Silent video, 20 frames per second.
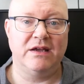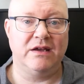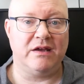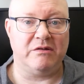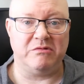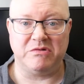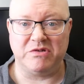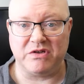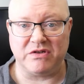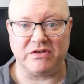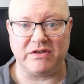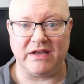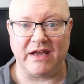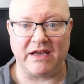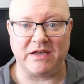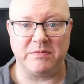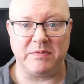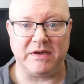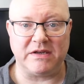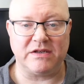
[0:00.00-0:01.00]
It was just the
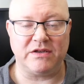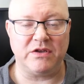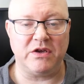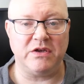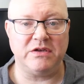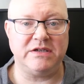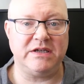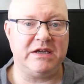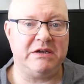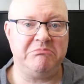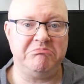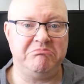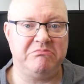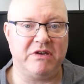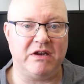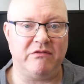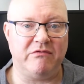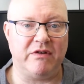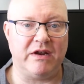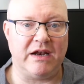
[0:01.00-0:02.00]
XPS 13.
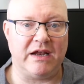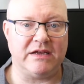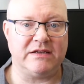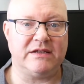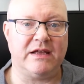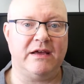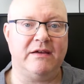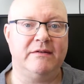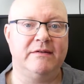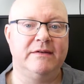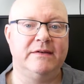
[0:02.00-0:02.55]
Didn't realize that.